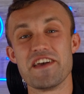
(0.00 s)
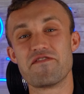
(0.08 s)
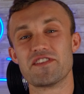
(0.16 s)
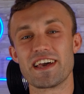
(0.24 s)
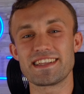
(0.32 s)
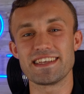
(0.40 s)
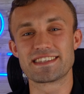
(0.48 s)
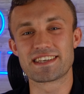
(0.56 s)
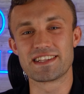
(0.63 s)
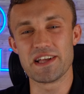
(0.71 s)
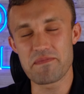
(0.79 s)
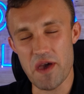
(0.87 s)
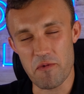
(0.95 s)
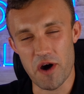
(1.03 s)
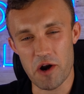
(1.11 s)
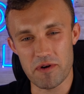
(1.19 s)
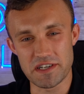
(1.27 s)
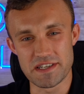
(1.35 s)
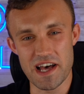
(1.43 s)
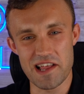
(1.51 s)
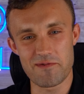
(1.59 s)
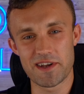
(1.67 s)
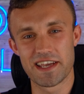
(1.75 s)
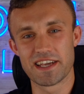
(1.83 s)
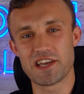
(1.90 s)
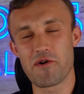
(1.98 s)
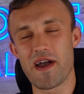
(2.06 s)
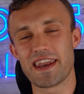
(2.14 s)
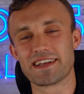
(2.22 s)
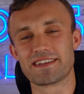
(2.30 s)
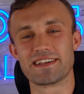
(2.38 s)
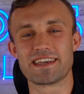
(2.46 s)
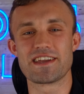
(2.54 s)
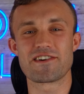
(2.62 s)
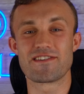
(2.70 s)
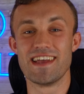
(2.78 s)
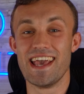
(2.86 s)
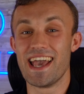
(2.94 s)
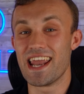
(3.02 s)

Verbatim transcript: If you like this clip and wanna watch another one, go ahead and click here.